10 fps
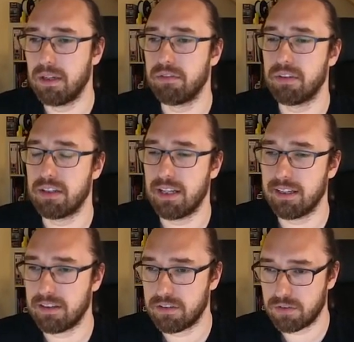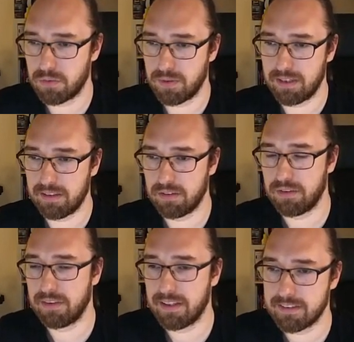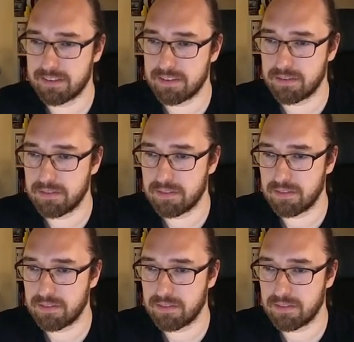give it like a string, and let's